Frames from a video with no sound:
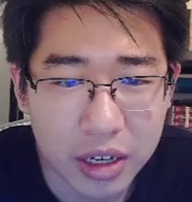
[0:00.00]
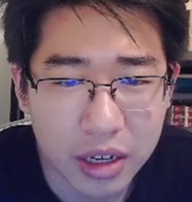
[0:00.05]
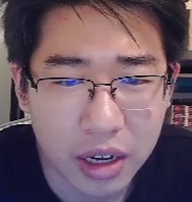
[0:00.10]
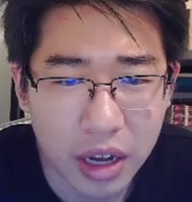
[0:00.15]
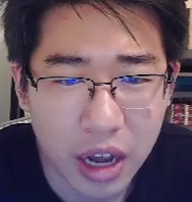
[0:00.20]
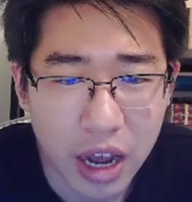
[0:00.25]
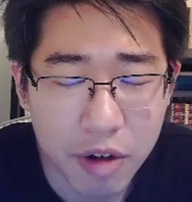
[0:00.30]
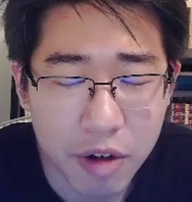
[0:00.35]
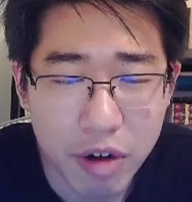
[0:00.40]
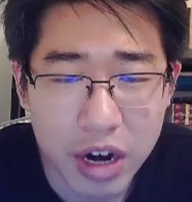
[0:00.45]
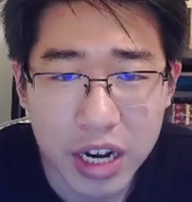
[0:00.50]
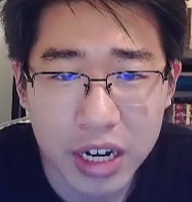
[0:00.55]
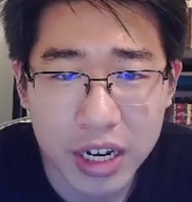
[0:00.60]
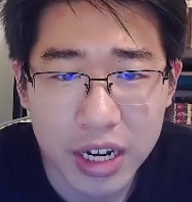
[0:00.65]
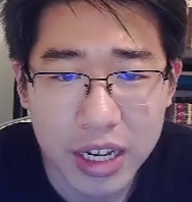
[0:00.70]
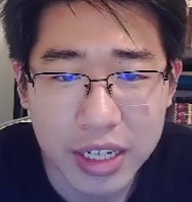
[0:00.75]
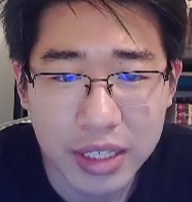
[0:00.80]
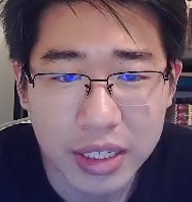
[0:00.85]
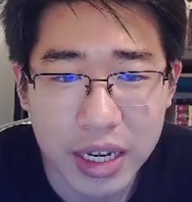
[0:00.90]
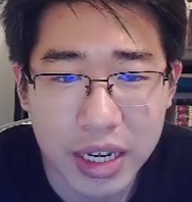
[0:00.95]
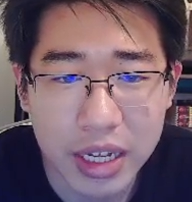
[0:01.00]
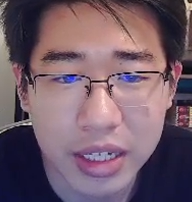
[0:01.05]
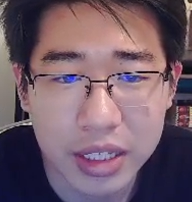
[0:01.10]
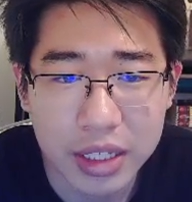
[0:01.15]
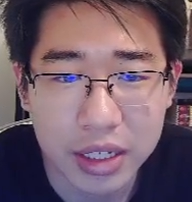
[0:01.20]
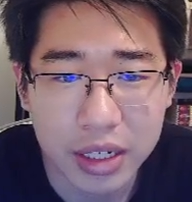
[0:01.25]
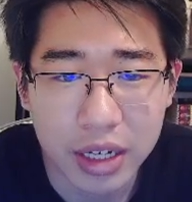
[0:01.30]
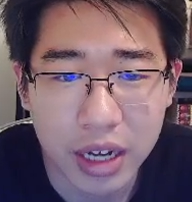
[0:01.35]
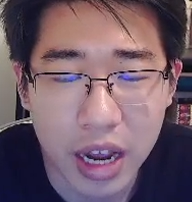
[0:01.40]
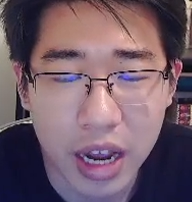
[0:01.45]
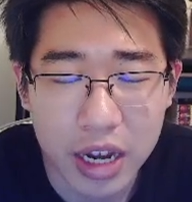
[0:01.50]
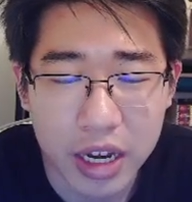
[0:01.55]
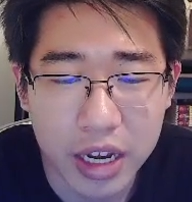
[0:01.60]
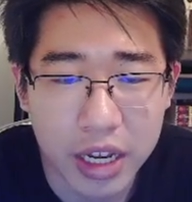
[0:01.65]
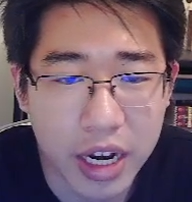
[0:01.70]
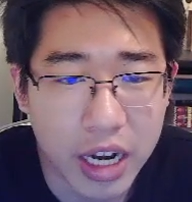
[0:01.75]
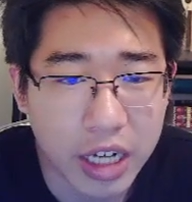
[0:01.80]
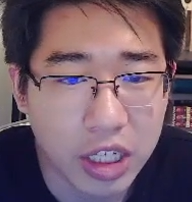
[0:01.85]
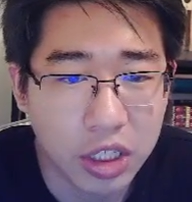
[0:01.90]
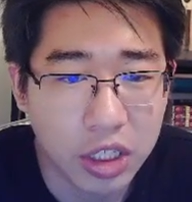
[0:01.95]
I recognize that I
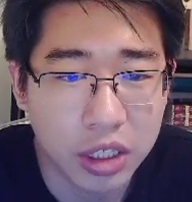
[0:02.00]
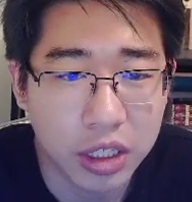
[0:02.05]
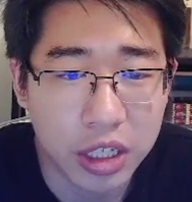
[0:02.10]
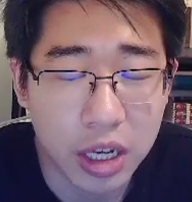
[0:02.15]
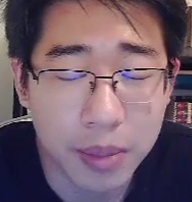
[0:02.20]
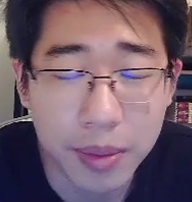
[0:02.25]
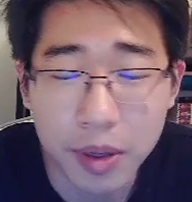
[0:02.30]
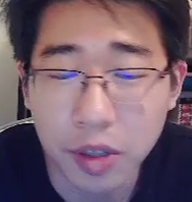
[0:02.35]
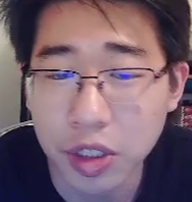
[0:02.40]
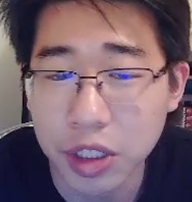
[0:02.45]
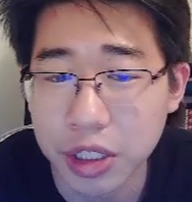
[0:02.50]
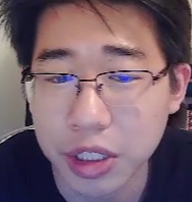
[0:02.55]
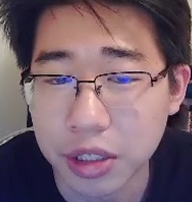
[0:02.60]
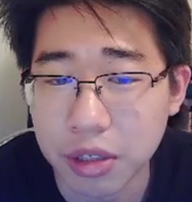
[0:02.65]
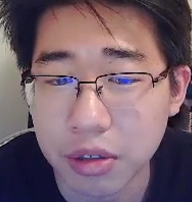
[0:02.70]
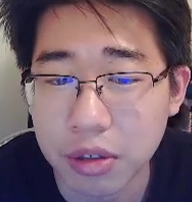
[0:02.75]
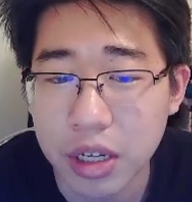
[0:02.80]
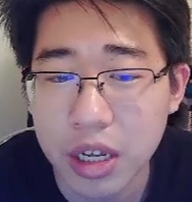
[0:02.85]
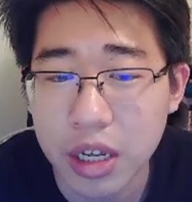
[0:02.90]
can actually double shield